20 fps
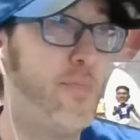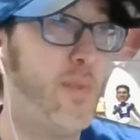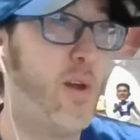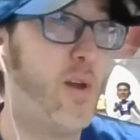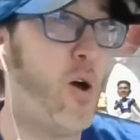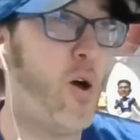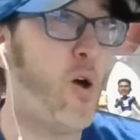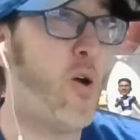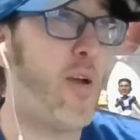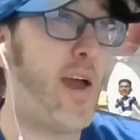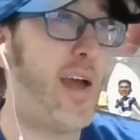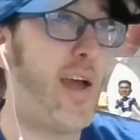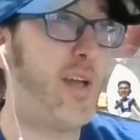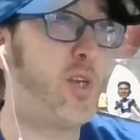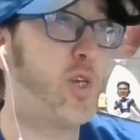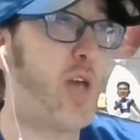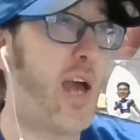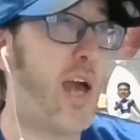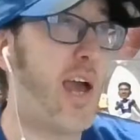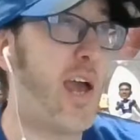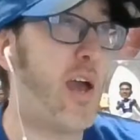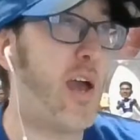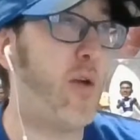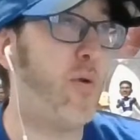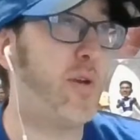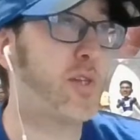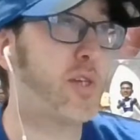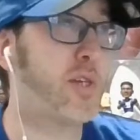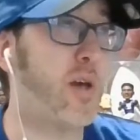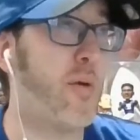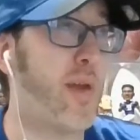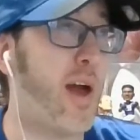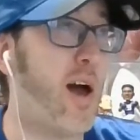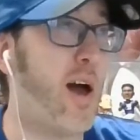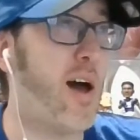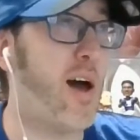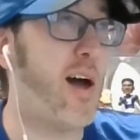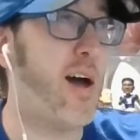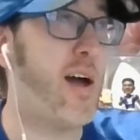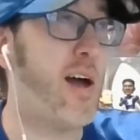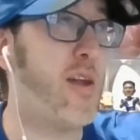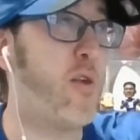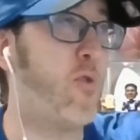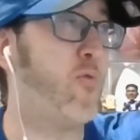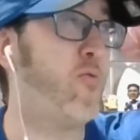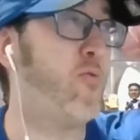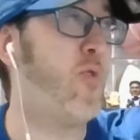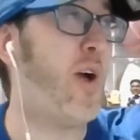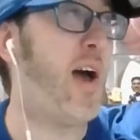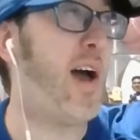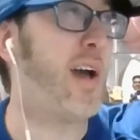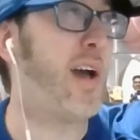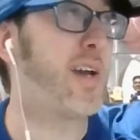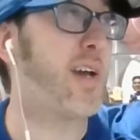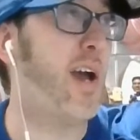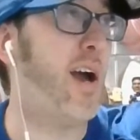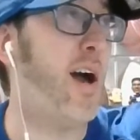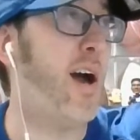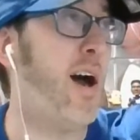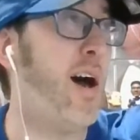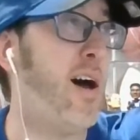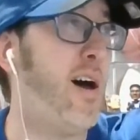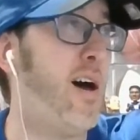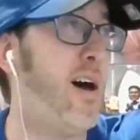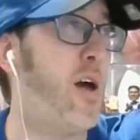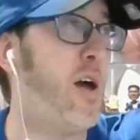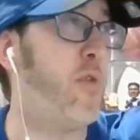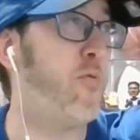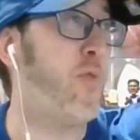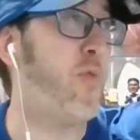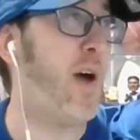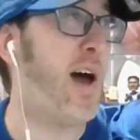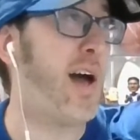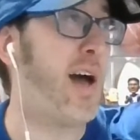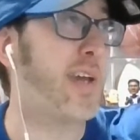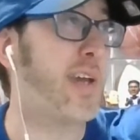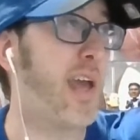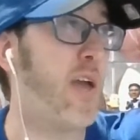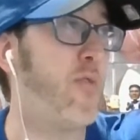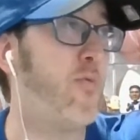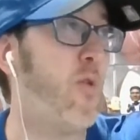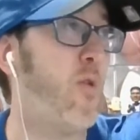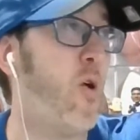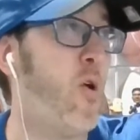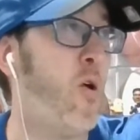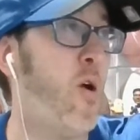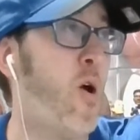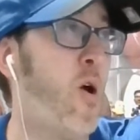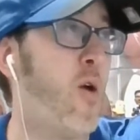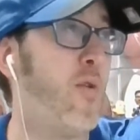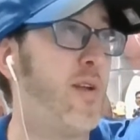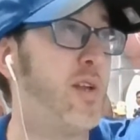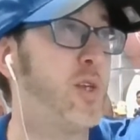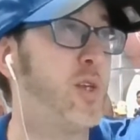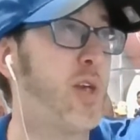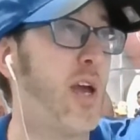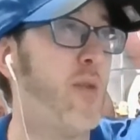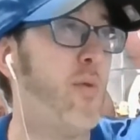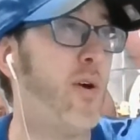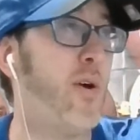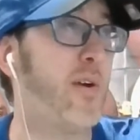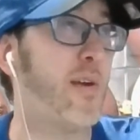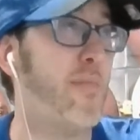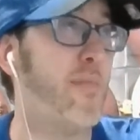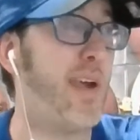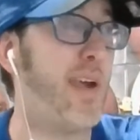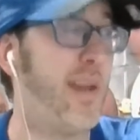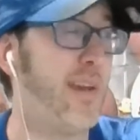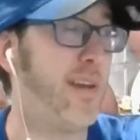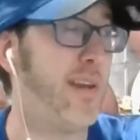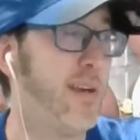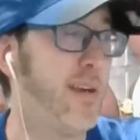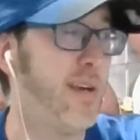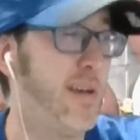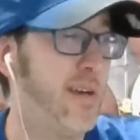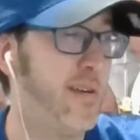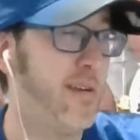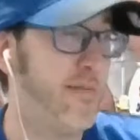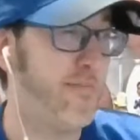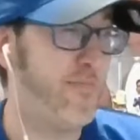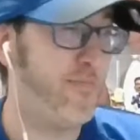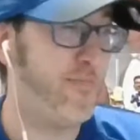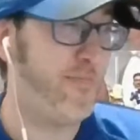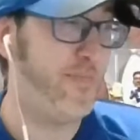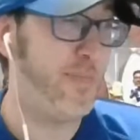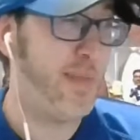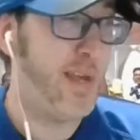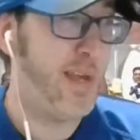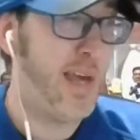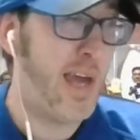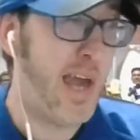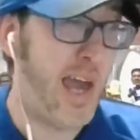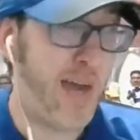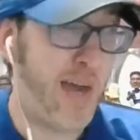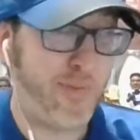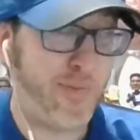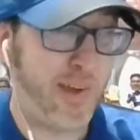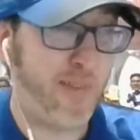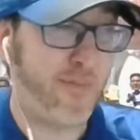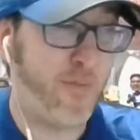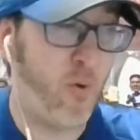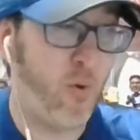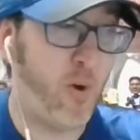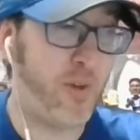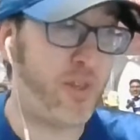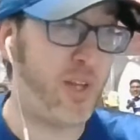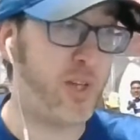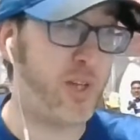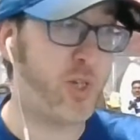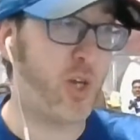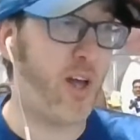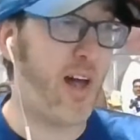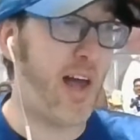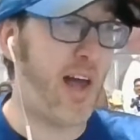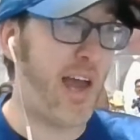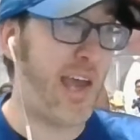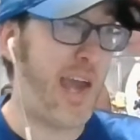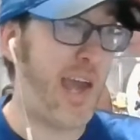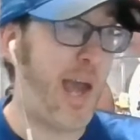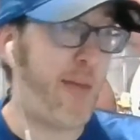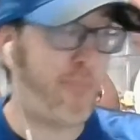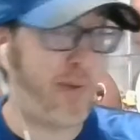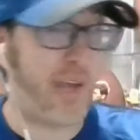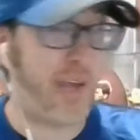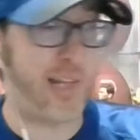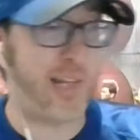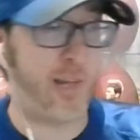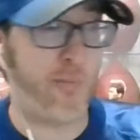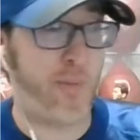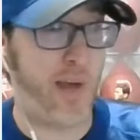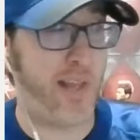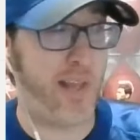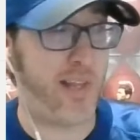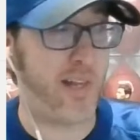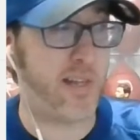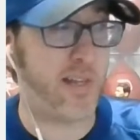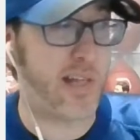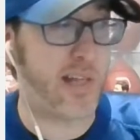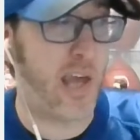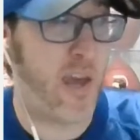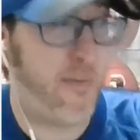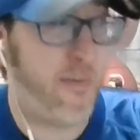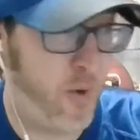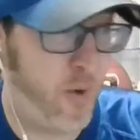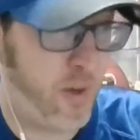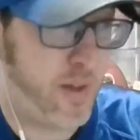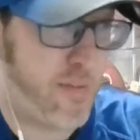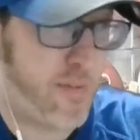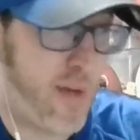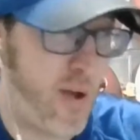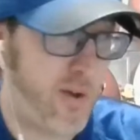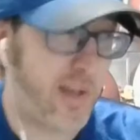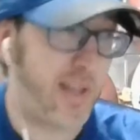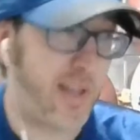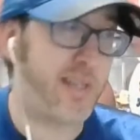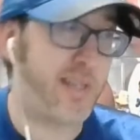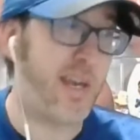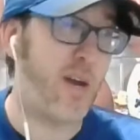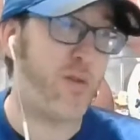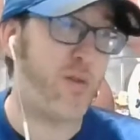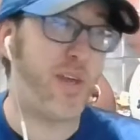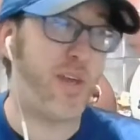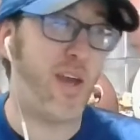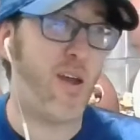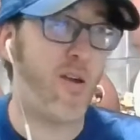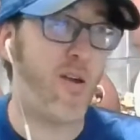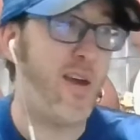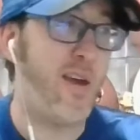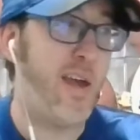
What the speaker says: RNJ, what's going on? Rock on. Rock and roll, RNJ. Welcome in. Happy 4th of July. Happy Independence Day for all the Americans out there.